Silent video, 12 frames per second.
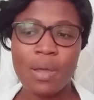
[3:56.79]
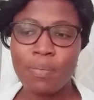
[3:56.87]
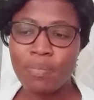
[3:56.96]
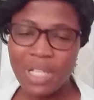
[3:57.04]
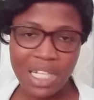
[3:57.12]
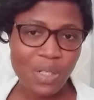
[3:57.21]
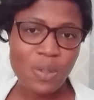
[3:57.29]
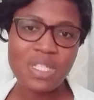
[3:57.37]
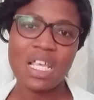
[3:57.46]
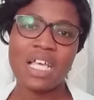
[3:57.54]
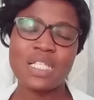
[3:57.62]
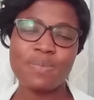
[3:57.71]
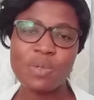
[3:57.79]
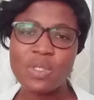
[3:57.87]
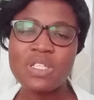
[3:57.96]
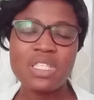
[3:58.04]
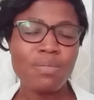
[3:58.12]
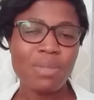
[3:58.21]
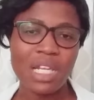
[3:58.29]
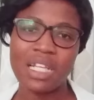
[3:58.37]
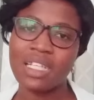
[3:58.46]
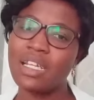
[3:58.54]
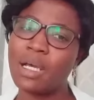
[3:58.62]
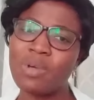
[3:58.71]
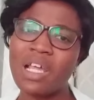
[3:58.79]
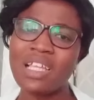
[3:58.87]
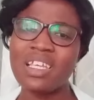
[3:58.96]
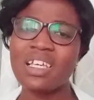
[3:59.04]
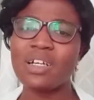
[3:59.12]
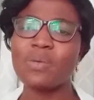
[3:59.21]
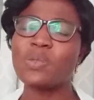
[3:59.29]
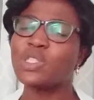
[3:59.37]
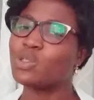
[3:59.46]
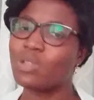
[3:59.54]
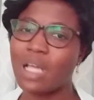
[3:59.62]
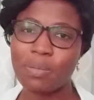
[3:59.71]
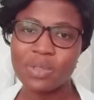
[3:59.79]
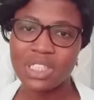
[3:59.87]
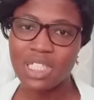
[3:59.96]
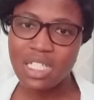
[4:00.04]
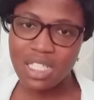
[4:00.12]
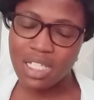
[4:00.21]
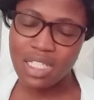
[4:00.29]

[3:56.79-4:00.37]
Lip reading: melanocytes producing melanin now, but I think we should appreciate